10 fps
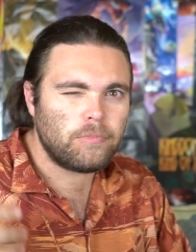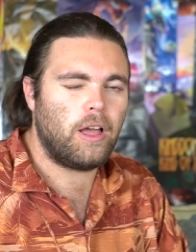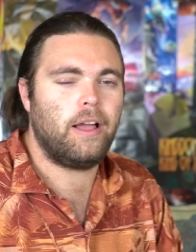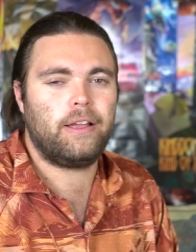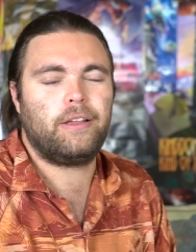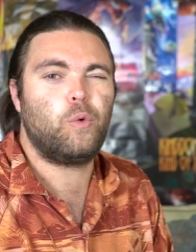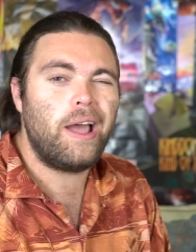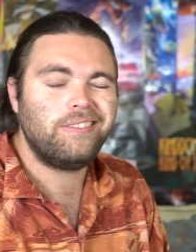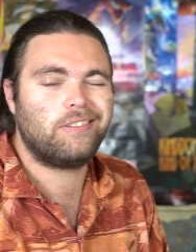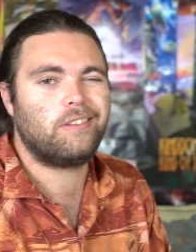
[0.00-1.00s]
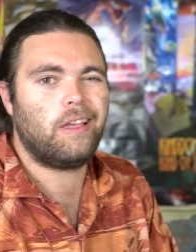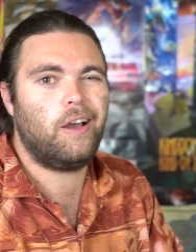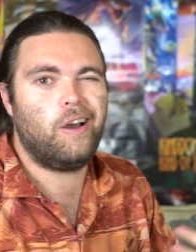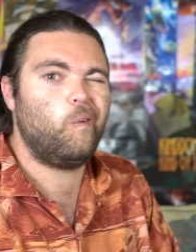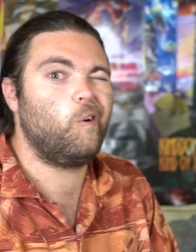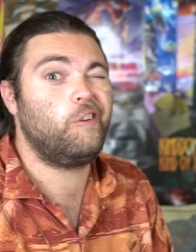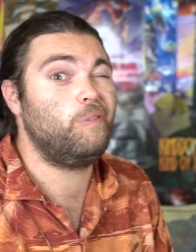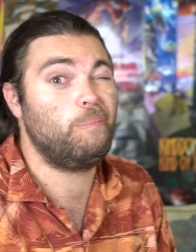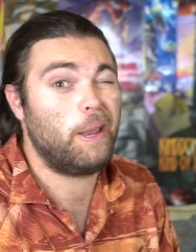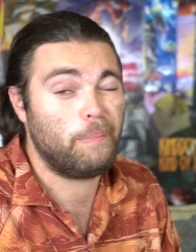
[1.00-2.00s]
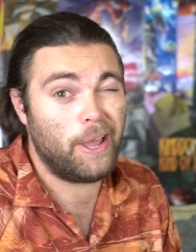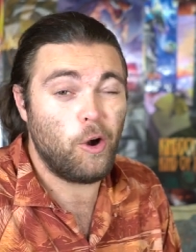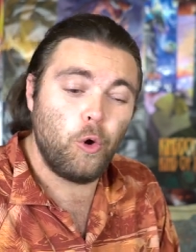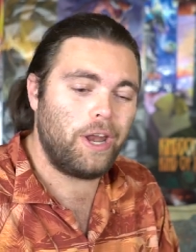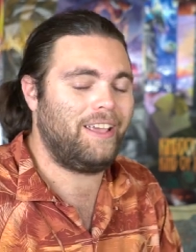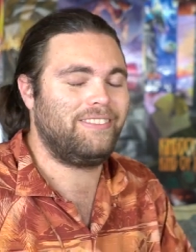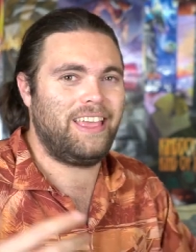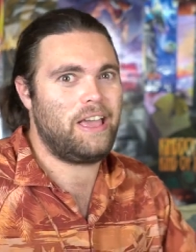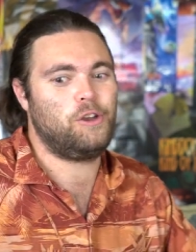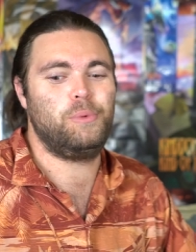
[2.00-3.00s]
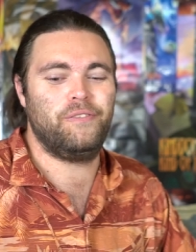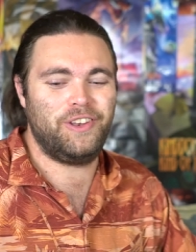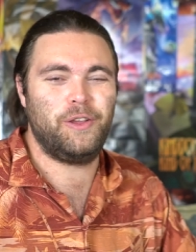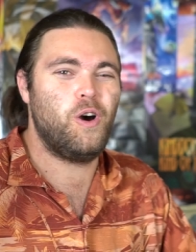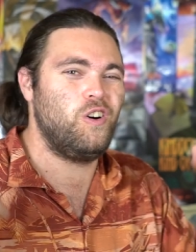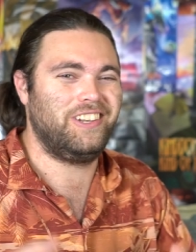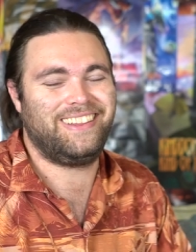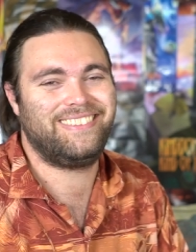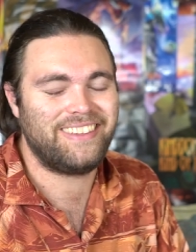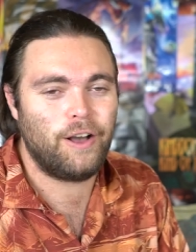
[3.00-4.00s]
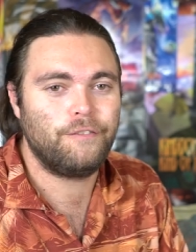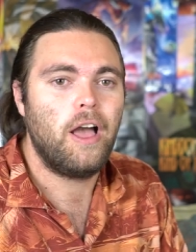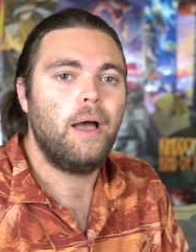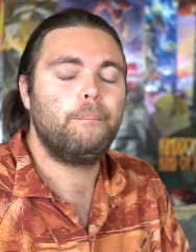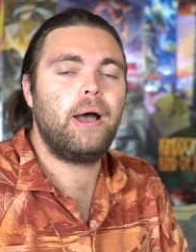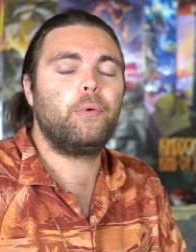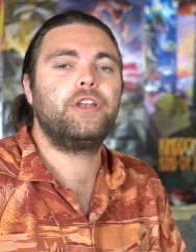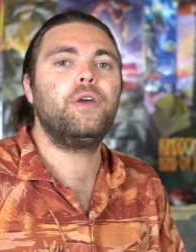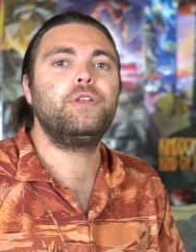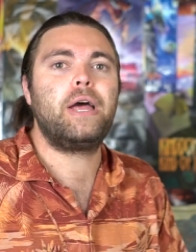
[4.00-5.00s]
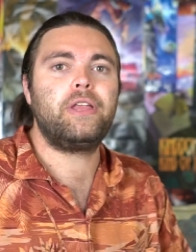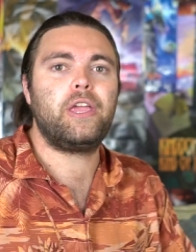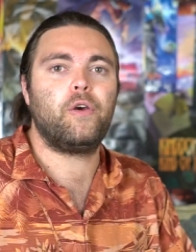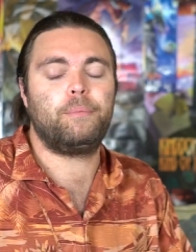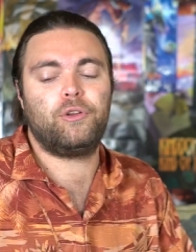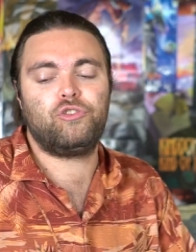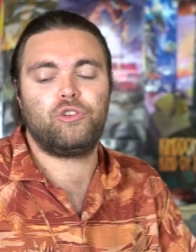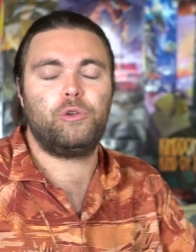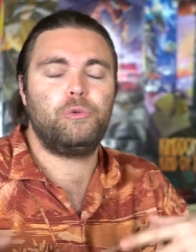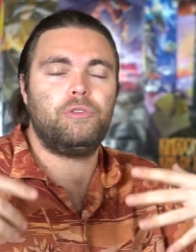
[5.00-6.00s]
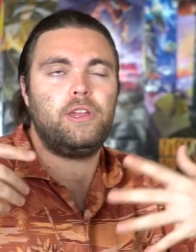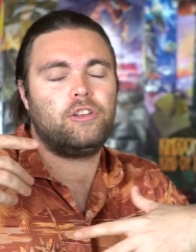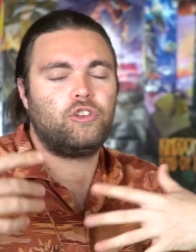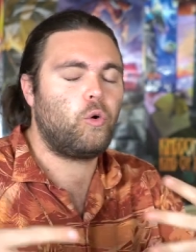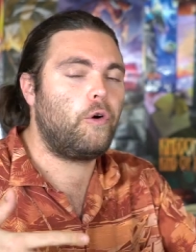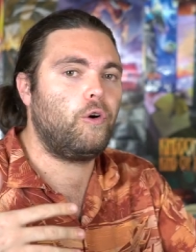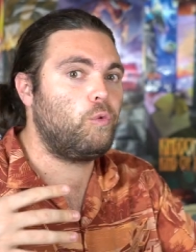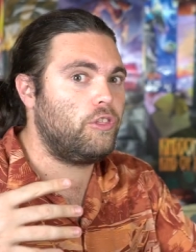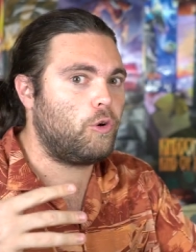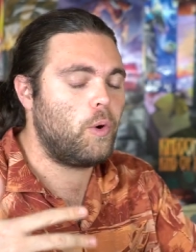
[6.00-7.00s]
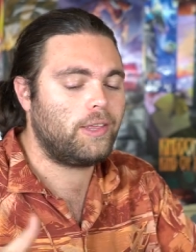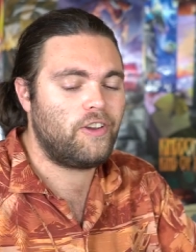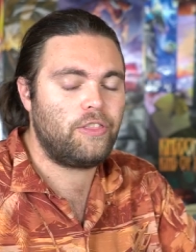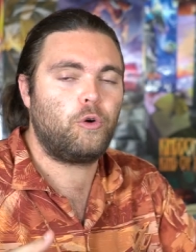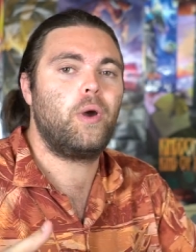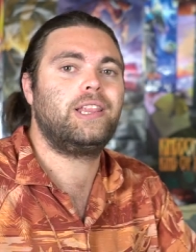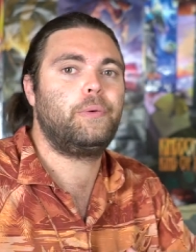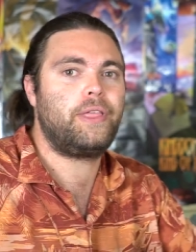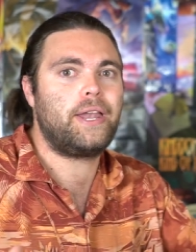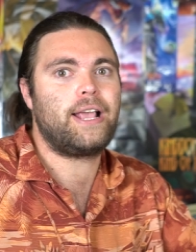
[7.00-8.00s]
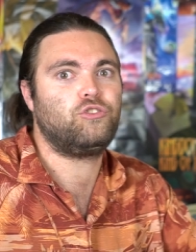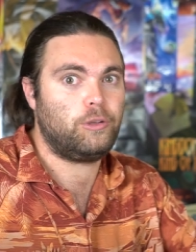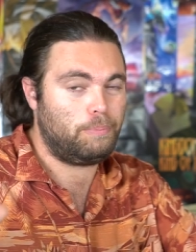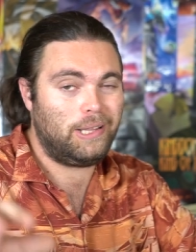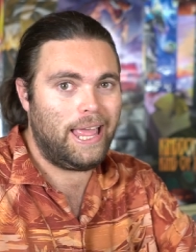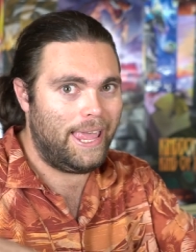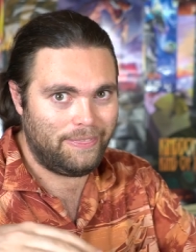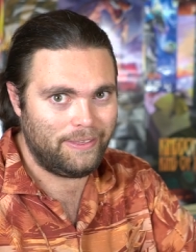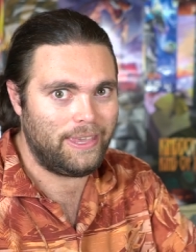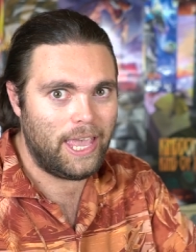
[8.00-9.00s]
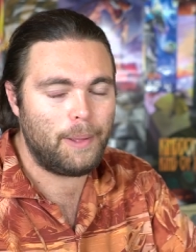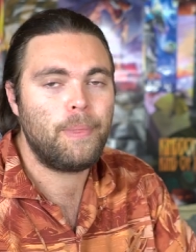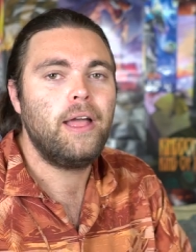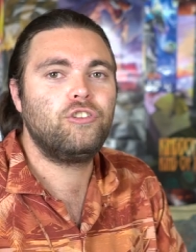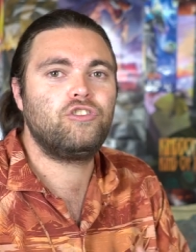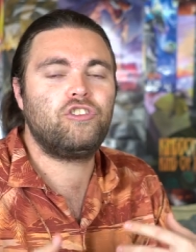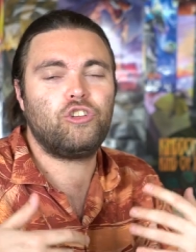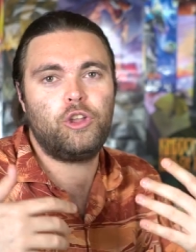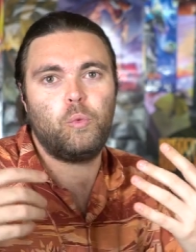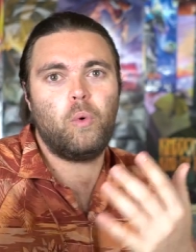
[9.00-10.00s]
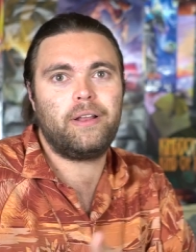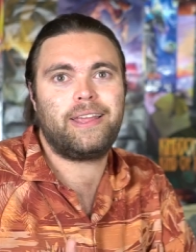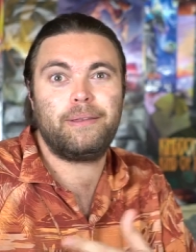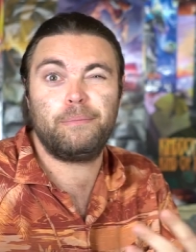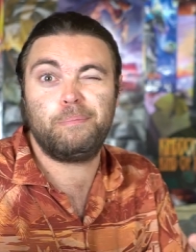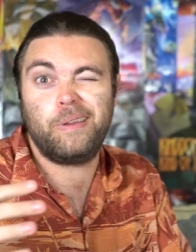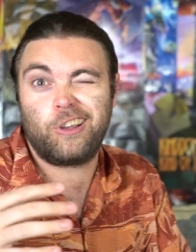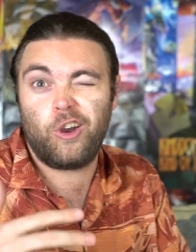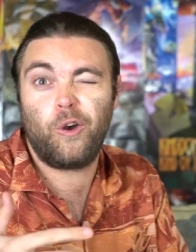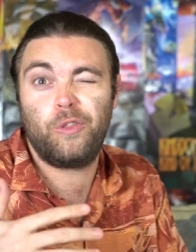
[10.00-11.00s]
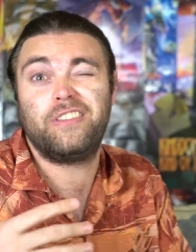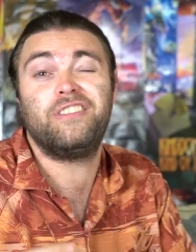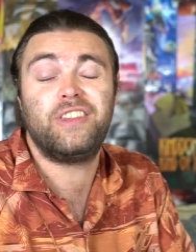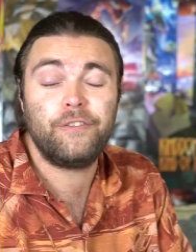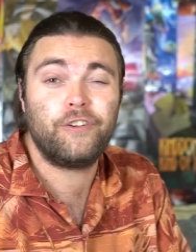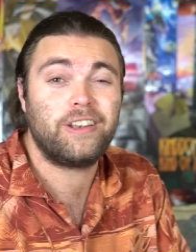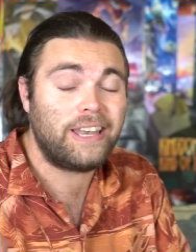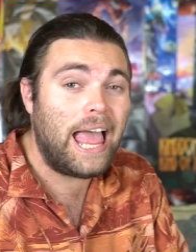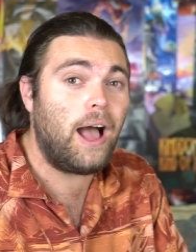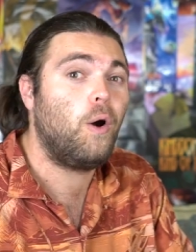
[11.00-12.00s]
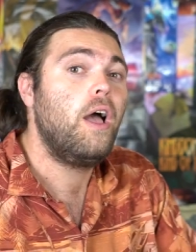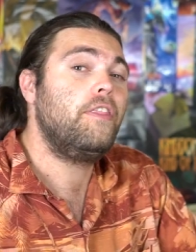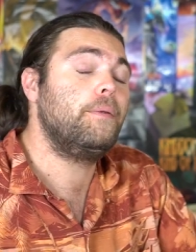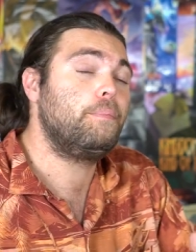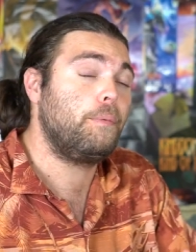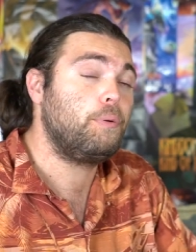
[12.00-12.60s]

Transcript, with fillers: uh, quests, uh, or even made my own. I guess it could be a video all in itself. But we're going to go down here. I'm going to show you the tutorial rather, quick, rather quickly without actually playing the game, just to show you what can occur that's different now than the